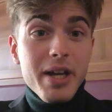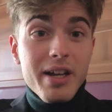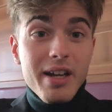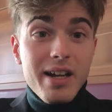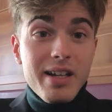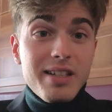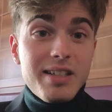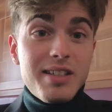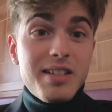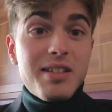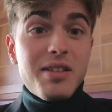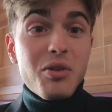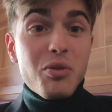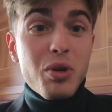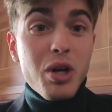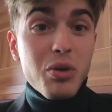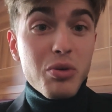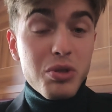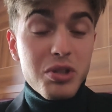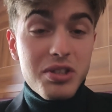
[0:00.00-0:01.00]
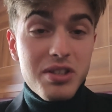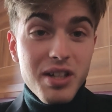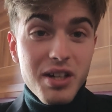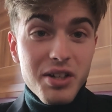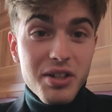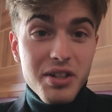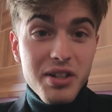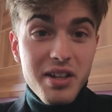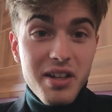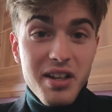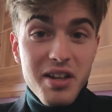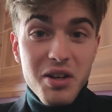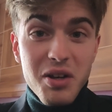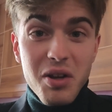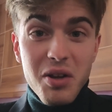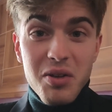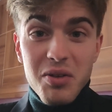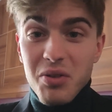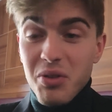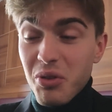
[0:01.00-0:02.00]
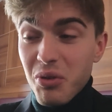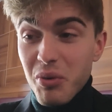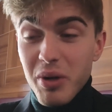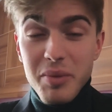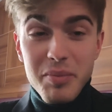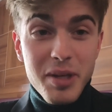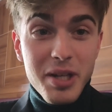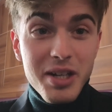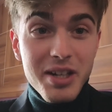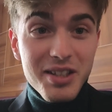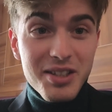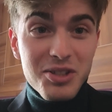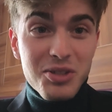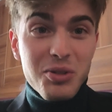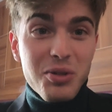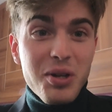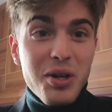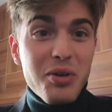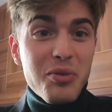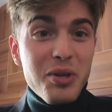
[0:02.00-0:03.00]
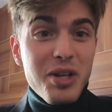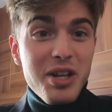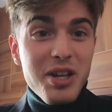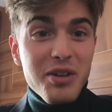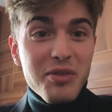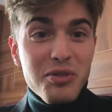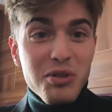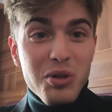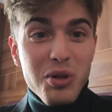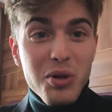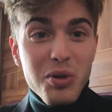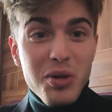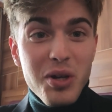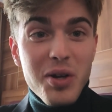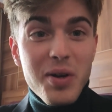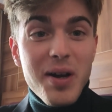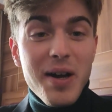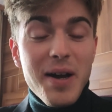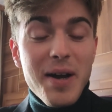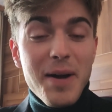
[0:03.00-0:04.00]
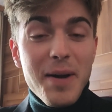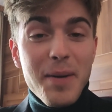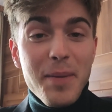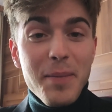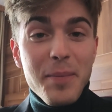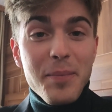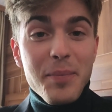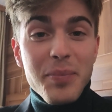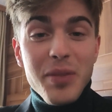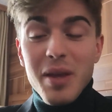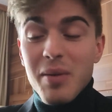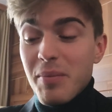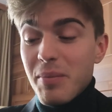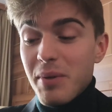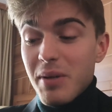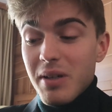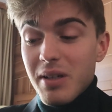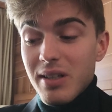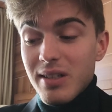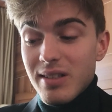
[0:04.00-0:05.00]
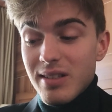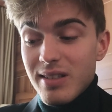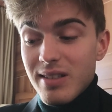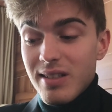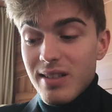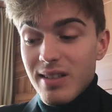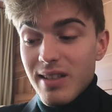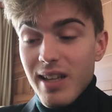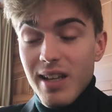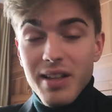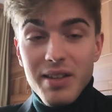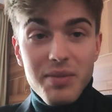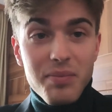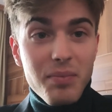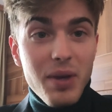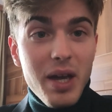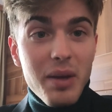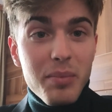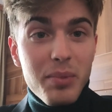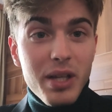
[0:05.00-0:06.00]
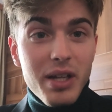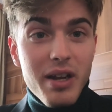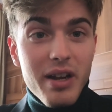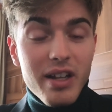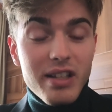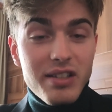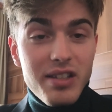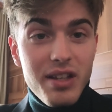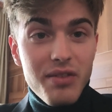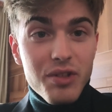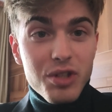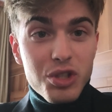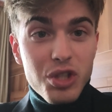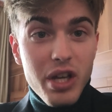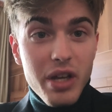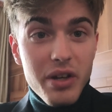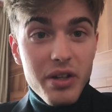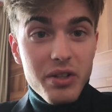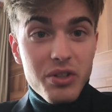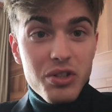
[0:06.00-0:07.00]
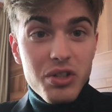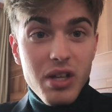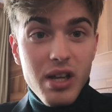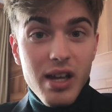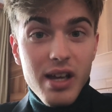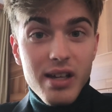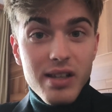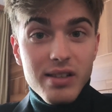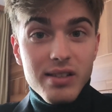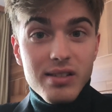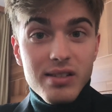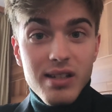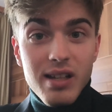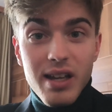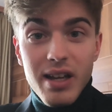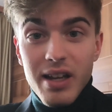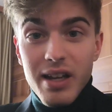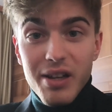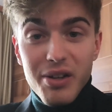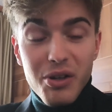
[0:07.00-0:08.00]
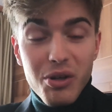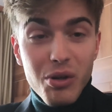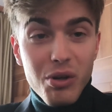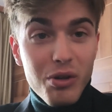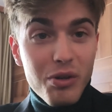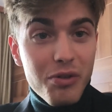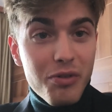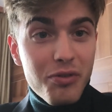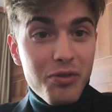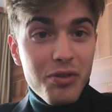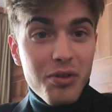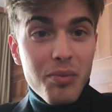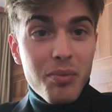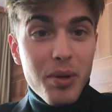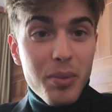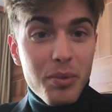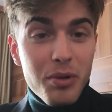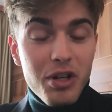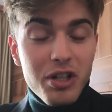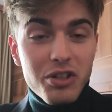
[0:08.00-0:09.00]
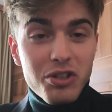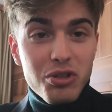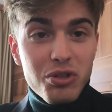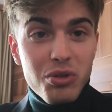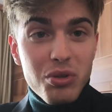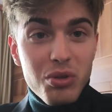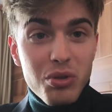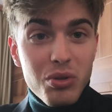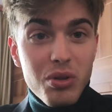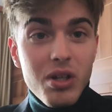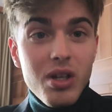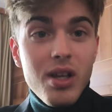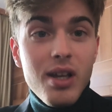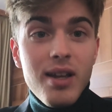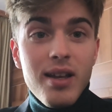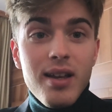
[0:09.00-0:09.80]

Guys, the round is starting in 3 minutes, so I really have to go now. But yeah, I'm playing against Ivan Saric, and I had a lot of preparation to do.